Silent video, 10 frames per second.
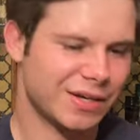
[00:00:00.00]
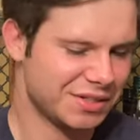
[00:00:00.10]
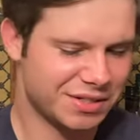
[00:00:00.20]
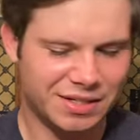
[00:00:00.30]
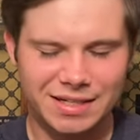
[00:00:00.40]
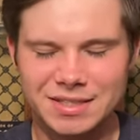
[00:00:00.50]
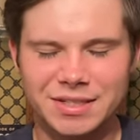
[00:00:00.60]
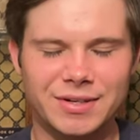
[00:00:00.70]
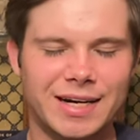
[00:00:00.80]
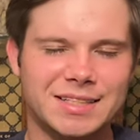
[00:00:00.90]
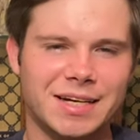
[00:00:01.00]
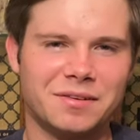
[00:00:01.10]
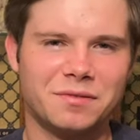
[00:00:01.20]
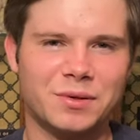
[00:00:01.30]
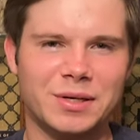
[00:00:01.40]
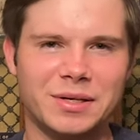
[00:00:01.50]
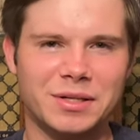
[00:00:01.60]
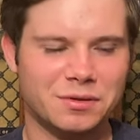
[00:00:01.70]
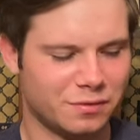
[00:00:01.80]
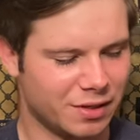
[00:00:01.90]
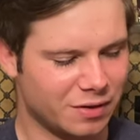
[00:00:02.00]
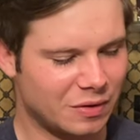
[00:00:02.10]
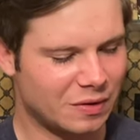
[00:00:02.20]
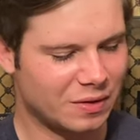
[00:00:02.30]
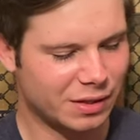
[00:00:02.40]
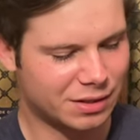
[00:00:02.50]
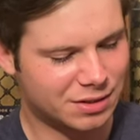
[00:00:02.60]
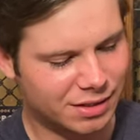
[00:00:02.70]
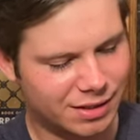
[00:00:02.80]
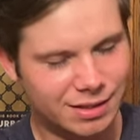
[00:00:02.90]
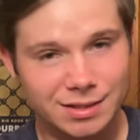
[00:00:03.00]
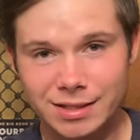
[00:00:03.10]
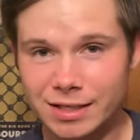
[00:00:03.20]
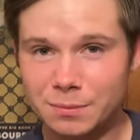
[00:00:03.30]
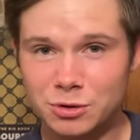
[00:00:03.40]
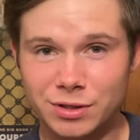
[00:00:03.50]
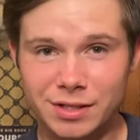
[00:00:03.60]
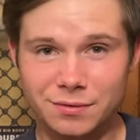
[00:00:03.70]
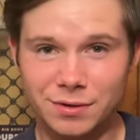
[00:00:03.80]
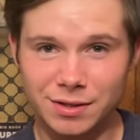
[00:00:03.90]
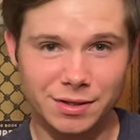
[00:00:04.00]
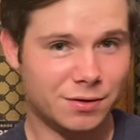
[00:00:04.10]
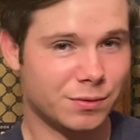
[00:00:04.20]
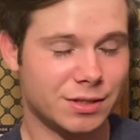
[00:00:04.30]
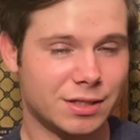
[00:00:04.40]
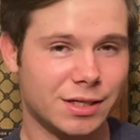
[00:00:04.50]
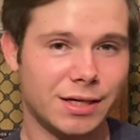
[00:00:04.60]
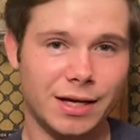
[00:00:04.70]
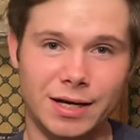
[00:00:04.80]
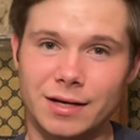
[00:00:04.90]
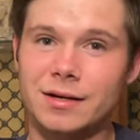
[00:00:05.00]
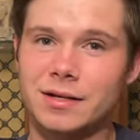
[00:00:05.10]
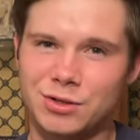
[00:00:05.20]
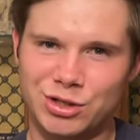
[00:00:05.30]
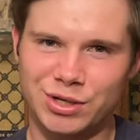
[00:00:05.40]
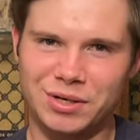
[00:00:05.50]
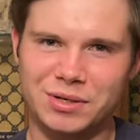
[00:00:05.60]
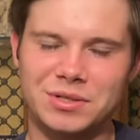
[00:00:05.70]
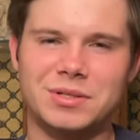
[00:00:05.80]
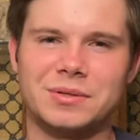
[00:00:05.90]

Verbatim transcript: Until I see you guys again for another video, all I can say is keep drinking really good whiskey and cheers.